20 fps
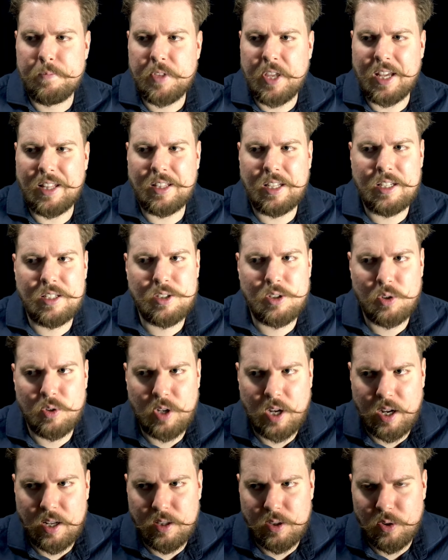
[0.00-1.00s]
At least they're
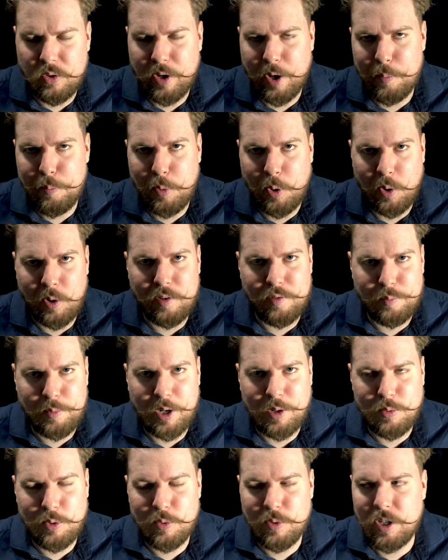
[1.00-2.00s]
not part of my
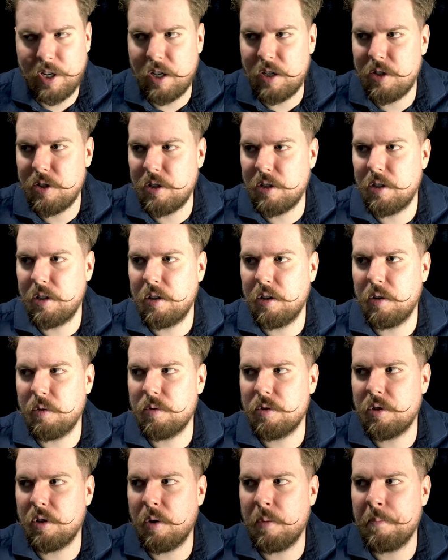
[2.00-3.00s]
rotation, you know.
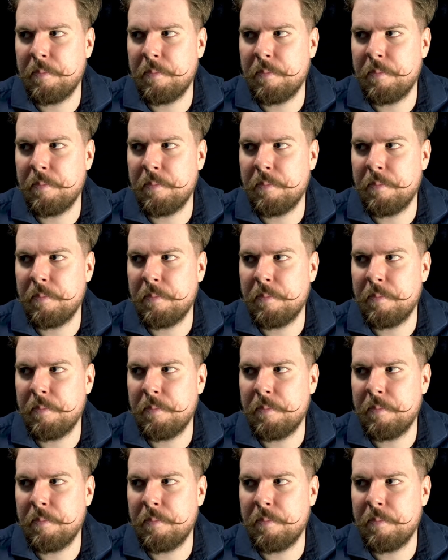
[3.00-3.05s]
So